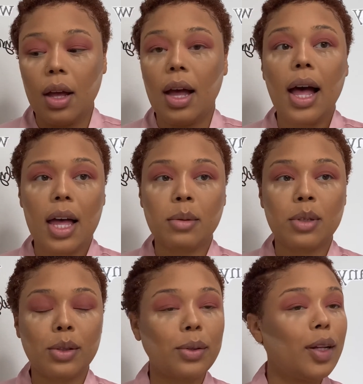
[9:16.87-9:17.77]

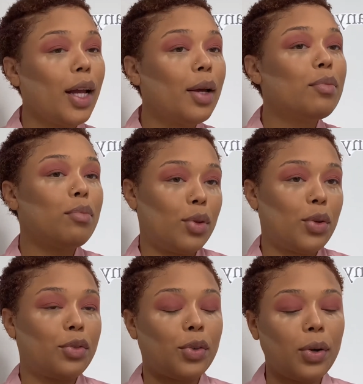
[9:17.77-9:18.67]
Absolutely
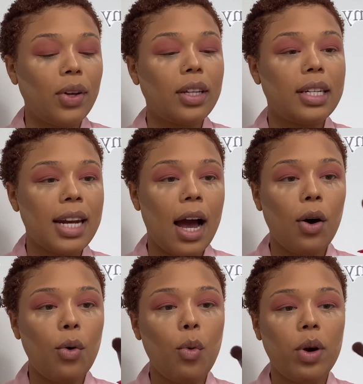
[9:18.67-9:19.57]
beautiful.
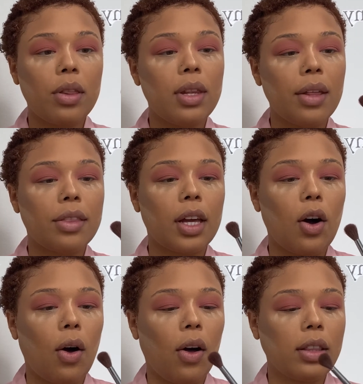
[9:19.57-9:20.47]
Now, with nothing
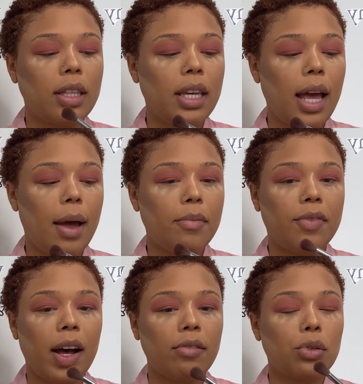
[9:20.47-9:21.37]
on the
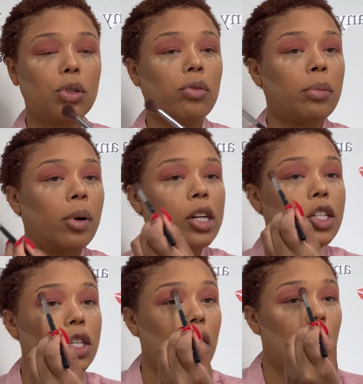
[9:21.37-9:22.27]
M533 brush,
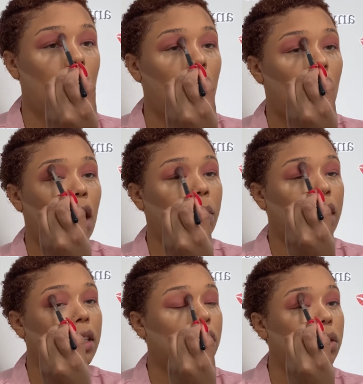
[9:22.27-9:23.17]
all we're
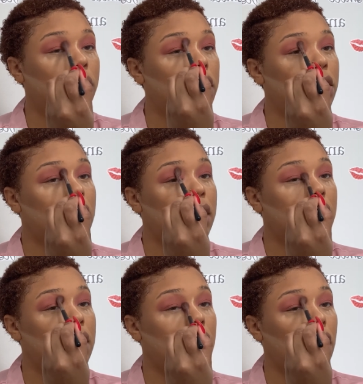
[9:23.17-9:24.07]
gonna do is just
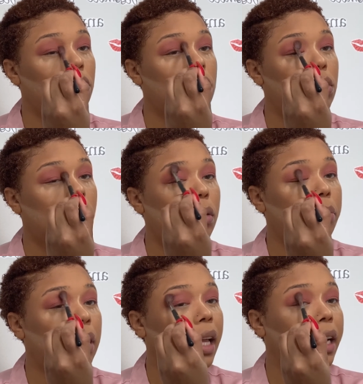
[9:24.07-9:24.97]
continue to
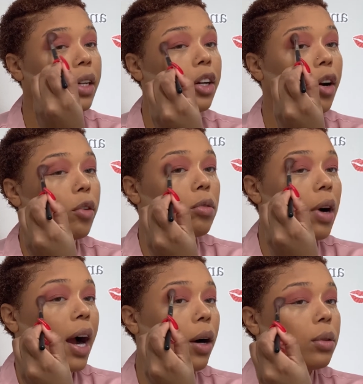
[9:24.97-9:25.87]
blend
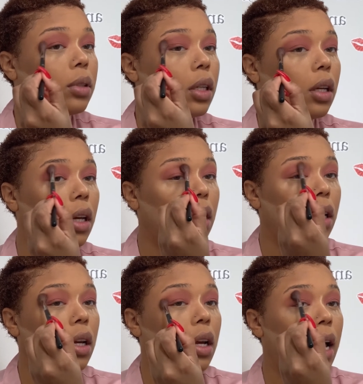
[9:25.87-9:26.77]
around
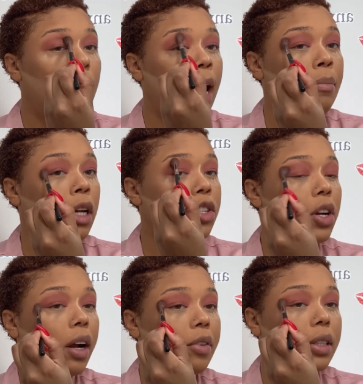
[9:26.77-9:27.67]
and make sure
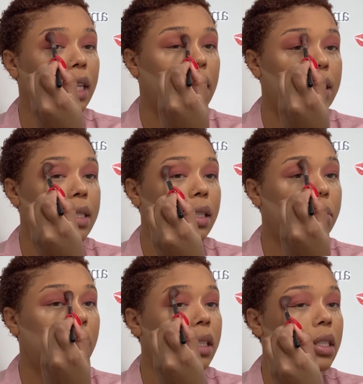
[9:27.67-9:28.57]
everything is
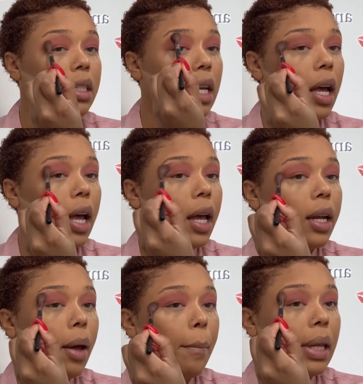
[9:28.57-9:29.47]
seamless and
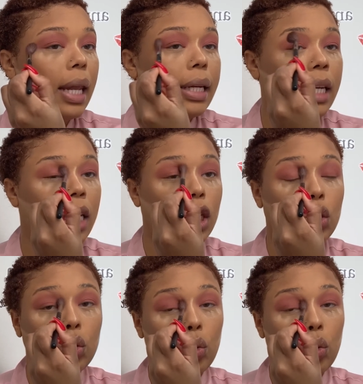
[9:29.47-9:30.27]
blended to